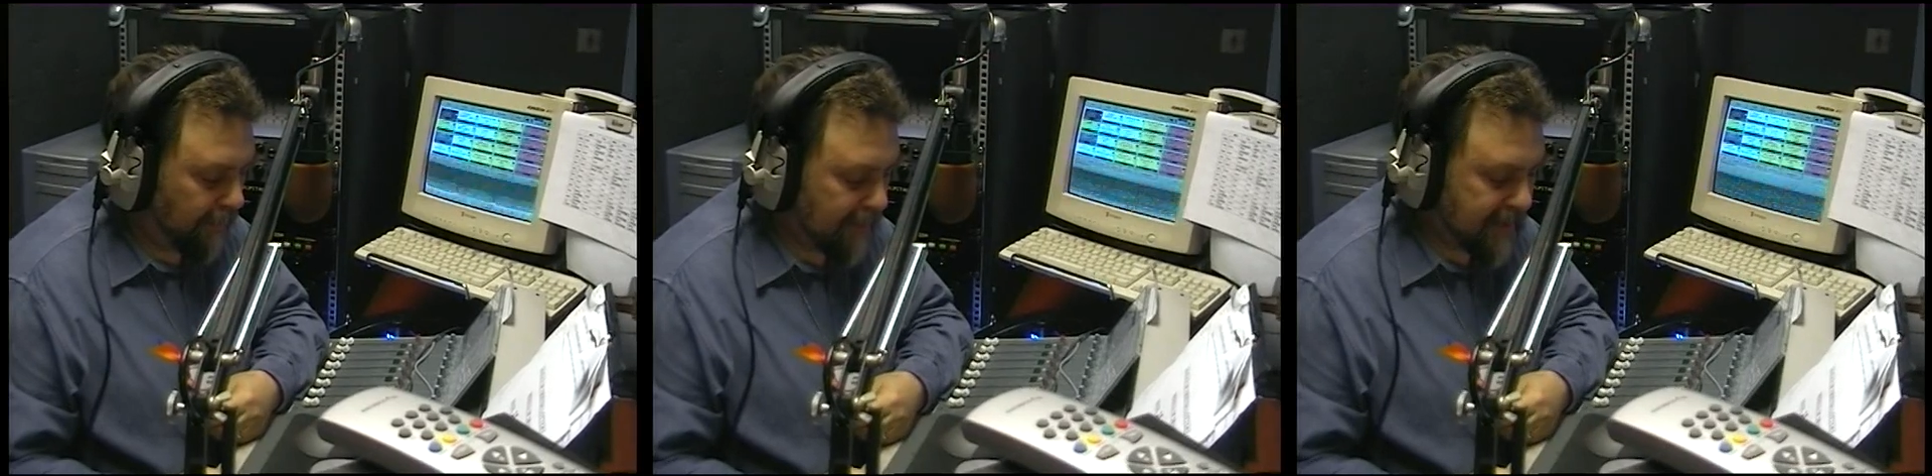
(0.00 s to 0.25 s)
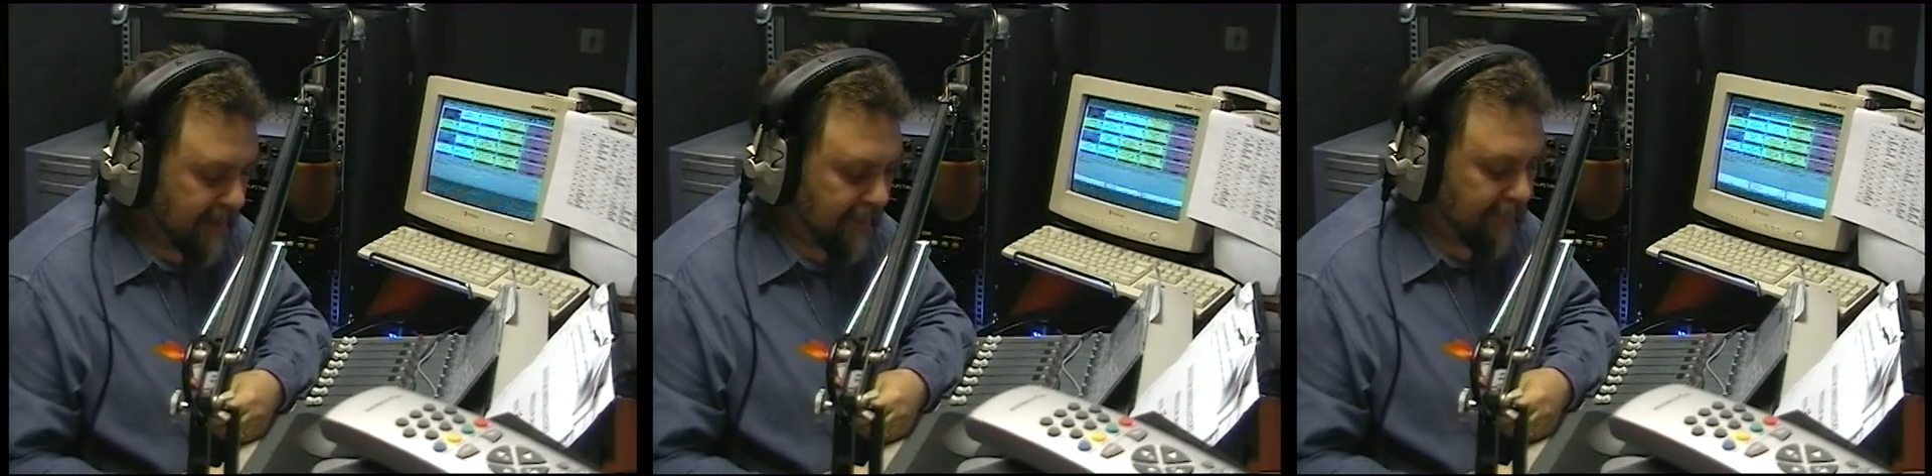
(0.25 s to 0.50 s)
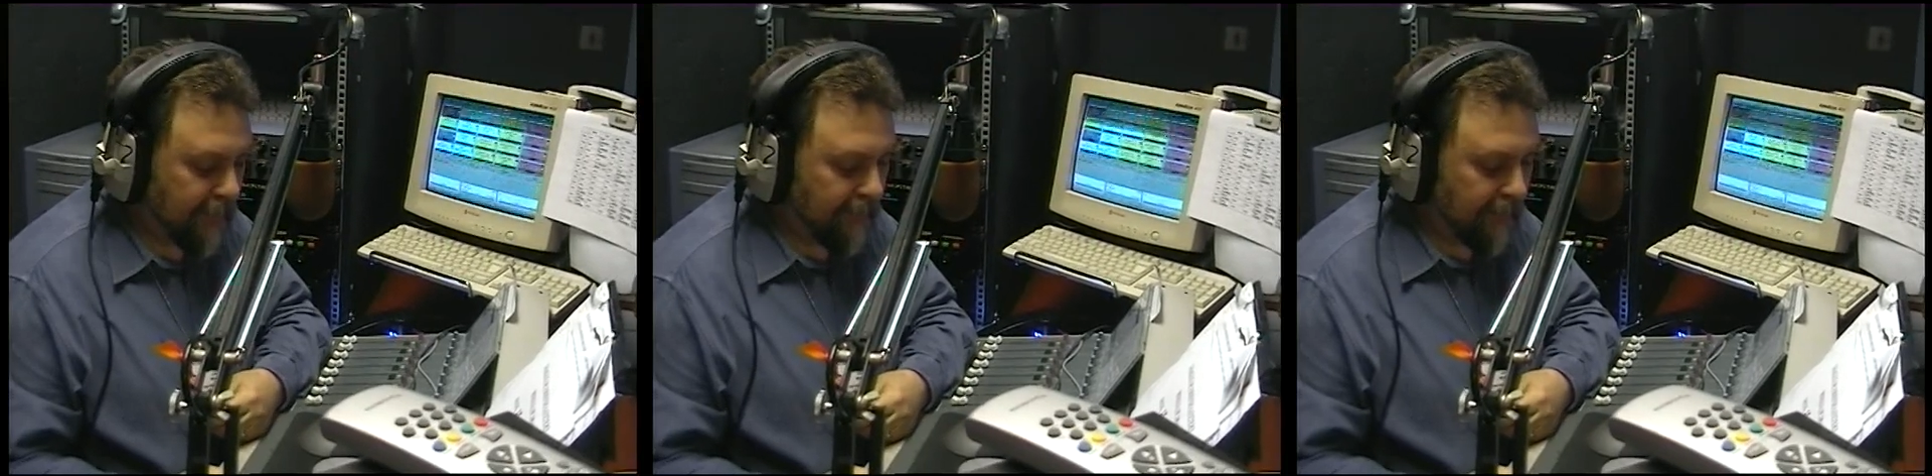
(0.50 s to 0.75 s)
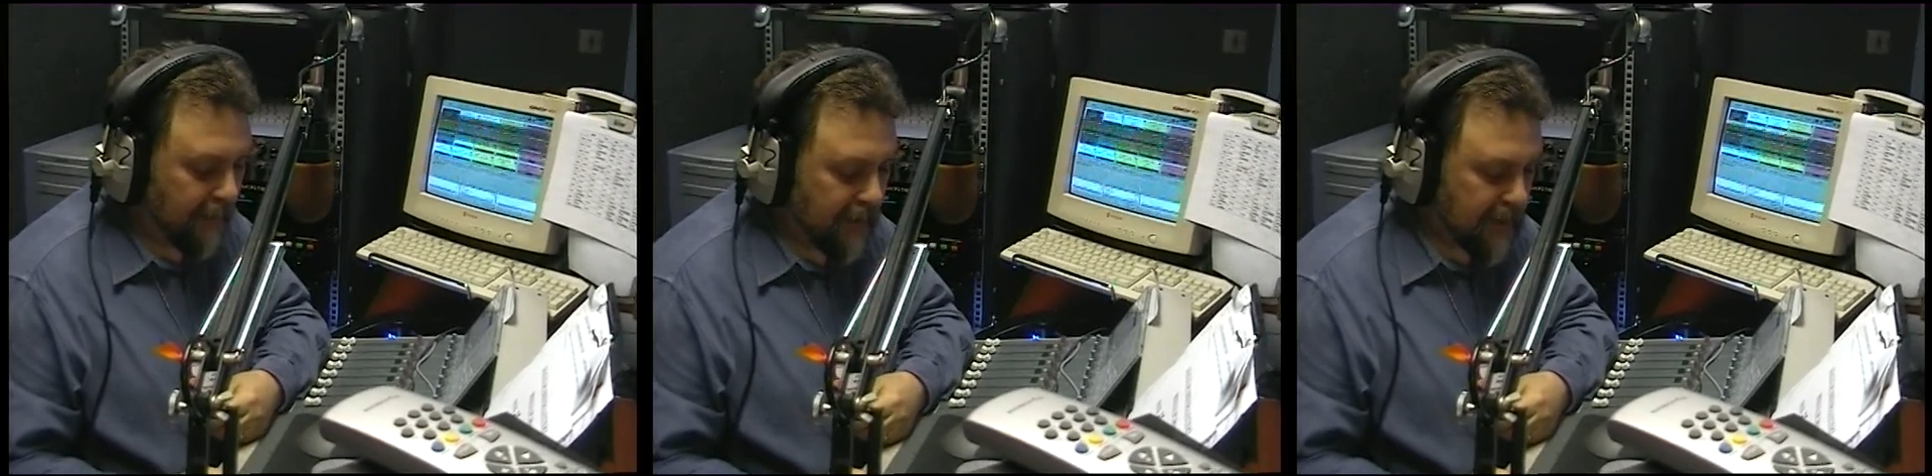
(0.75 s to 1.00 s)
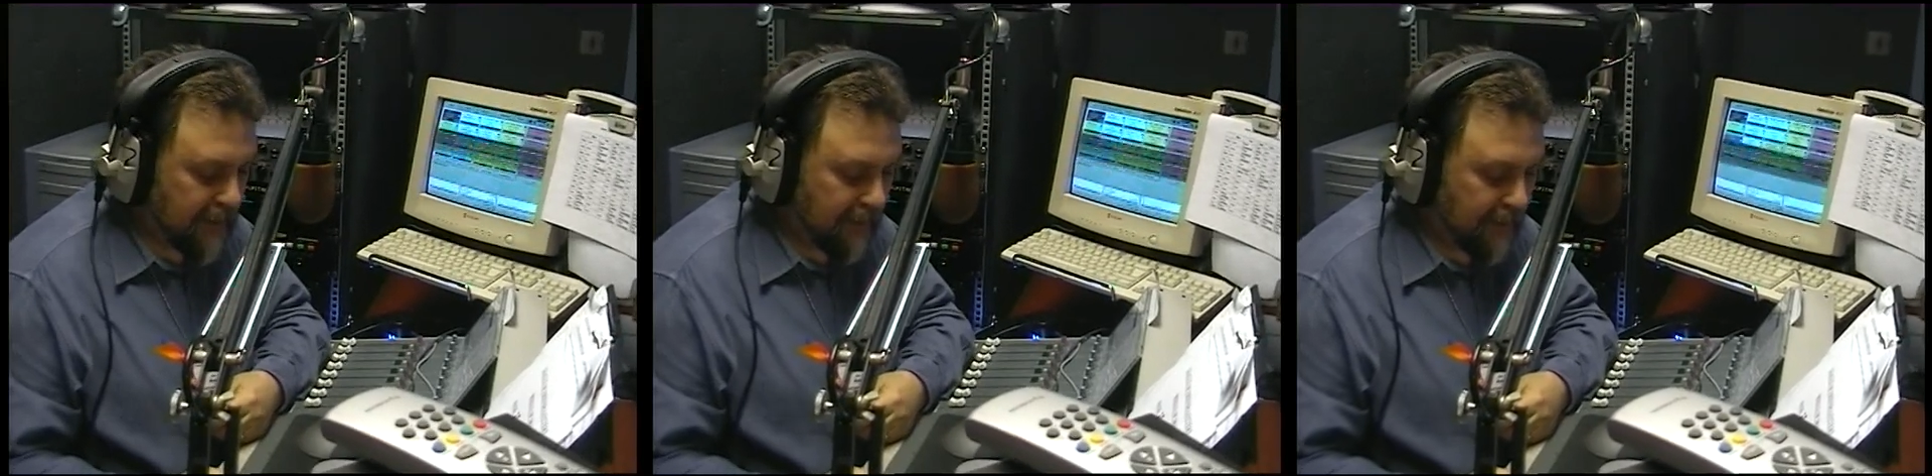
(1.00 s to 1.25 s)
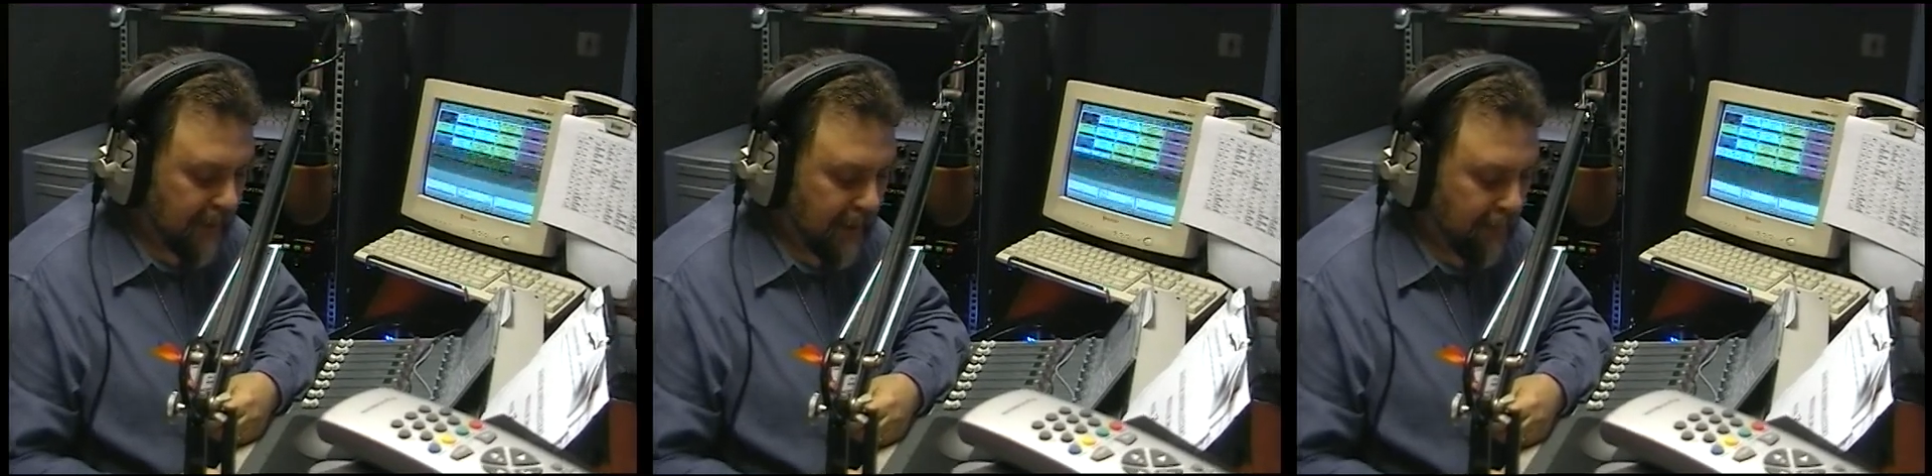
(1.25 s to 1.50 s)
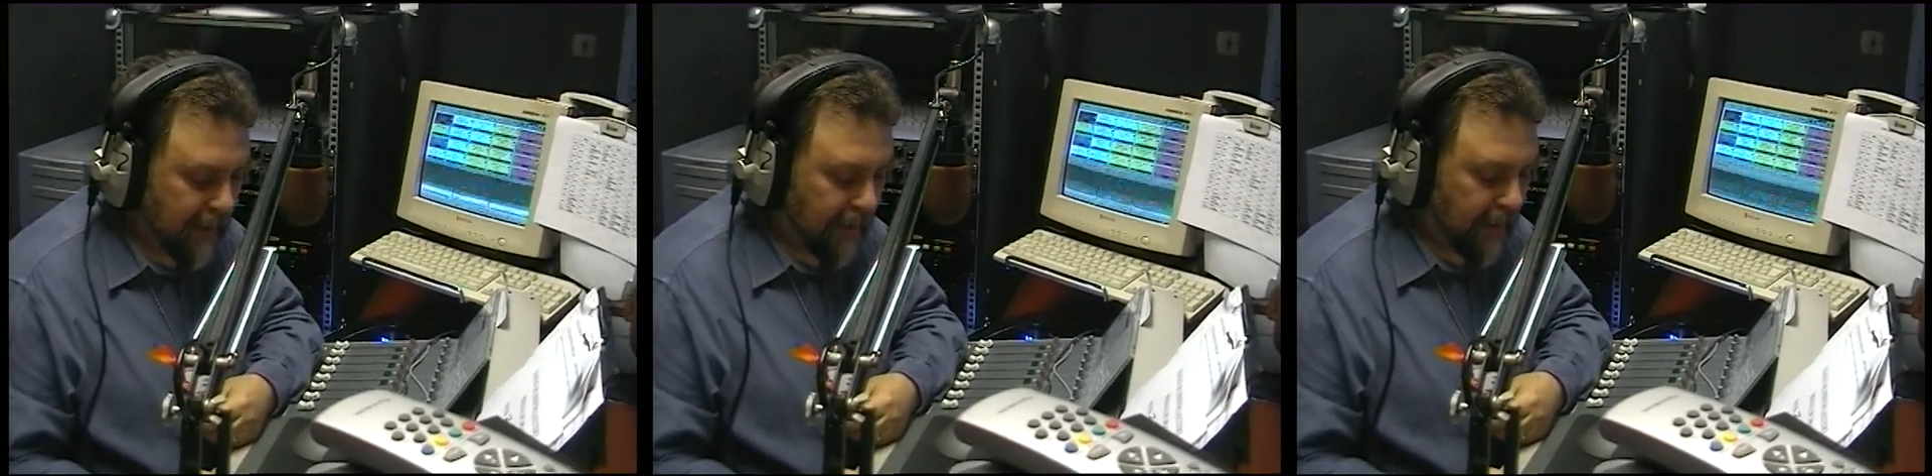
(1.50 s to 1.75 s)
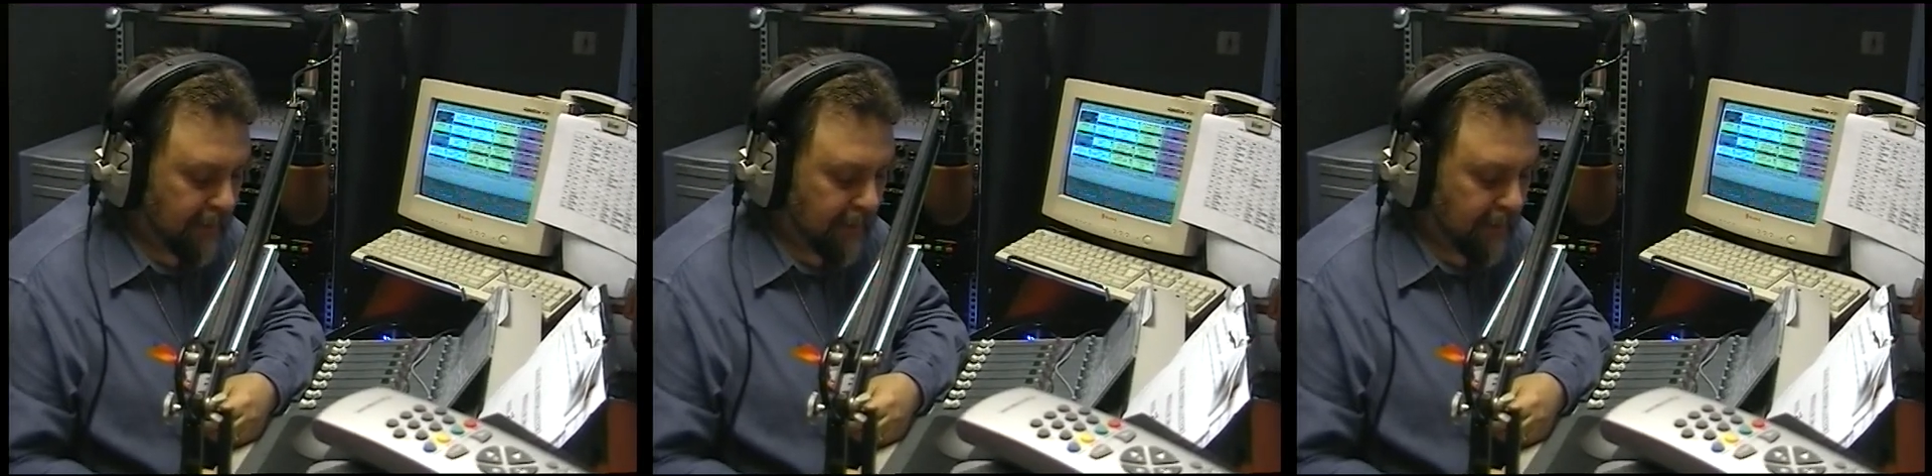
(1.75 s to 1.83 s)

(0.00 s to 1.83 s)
receive very soon anyway,